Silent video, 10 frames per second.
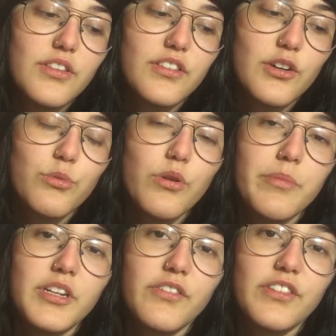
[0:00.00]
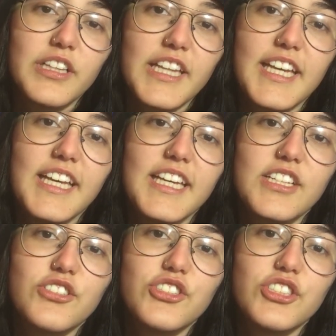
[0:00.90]
the, the woman of the
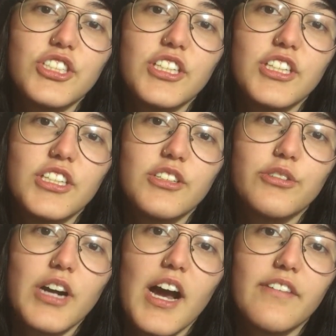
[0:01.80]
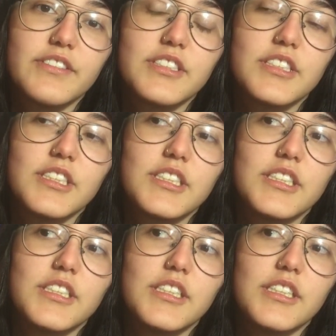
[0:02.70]
lake, she grabbed
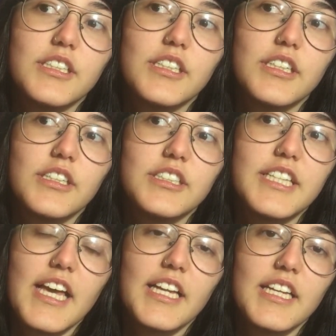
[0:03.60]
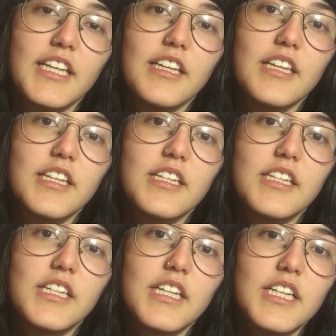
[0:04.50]
uh, Danny.
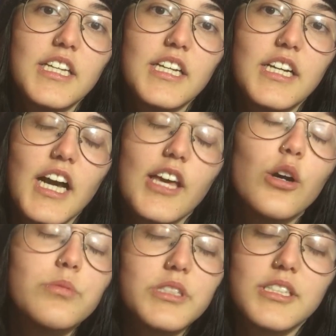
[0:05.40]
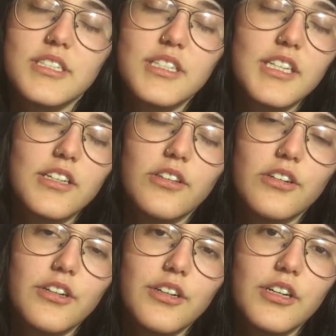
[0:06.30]
I hope she doesn't kill
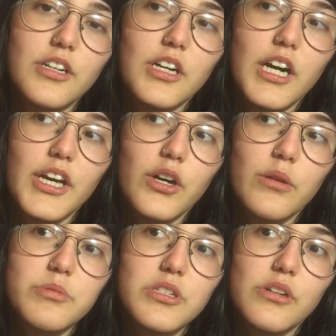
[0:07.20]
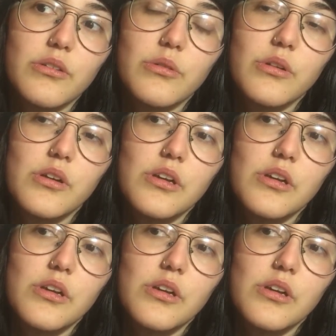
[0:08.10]
her. I hope so.